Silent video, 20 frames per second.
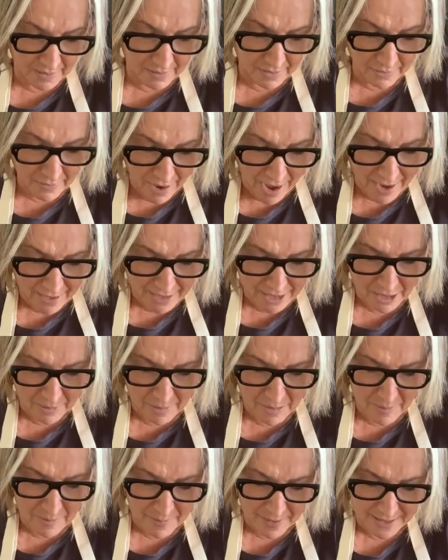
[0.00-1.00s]
There are going to
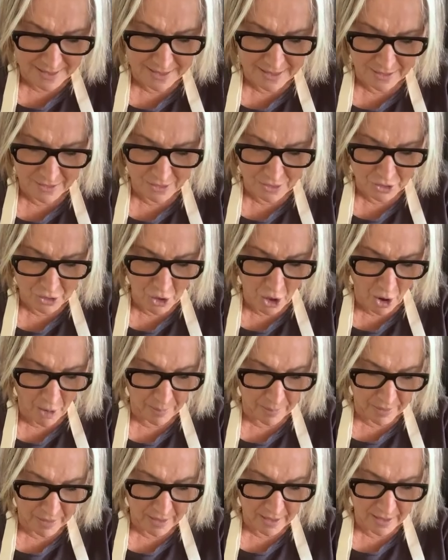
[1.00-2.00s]
be bits at the
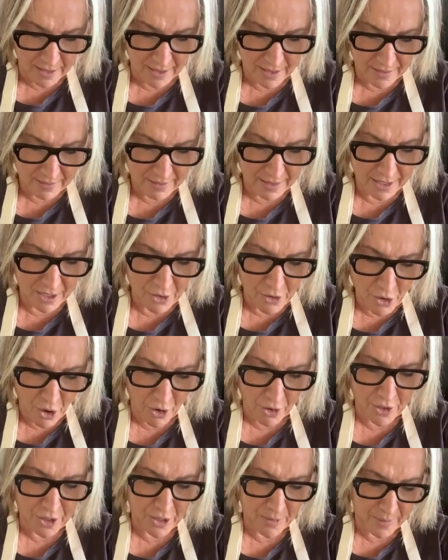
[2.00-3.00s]
top that are
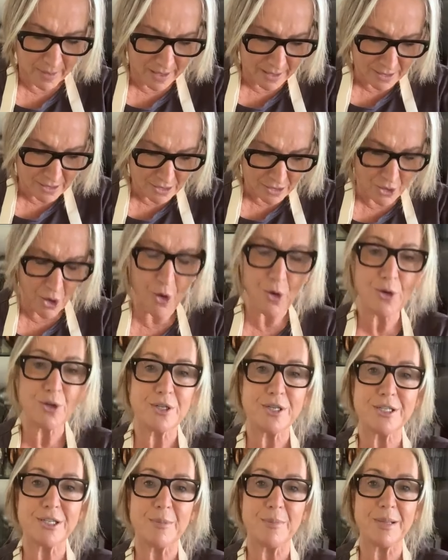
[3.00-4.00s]
not going to be as
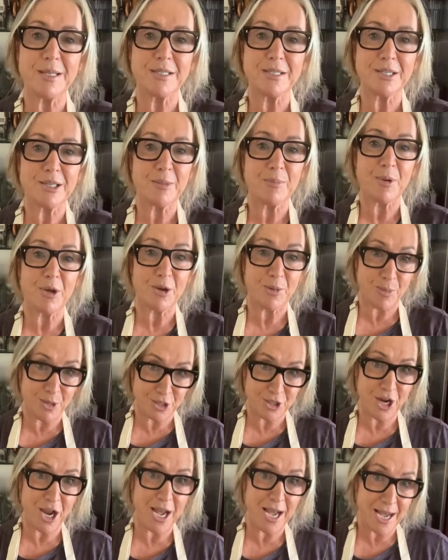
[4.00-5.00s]
soaked as the bits at the bottom,
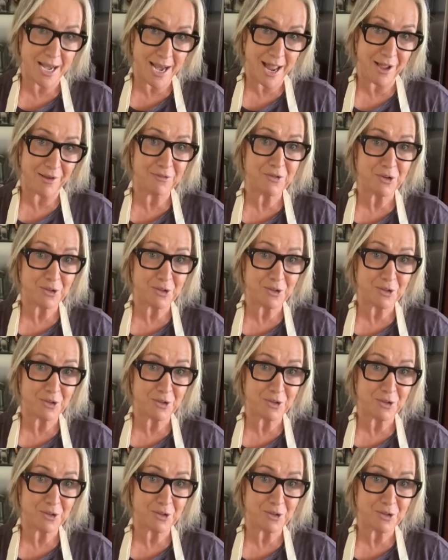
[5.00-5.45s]
which I love.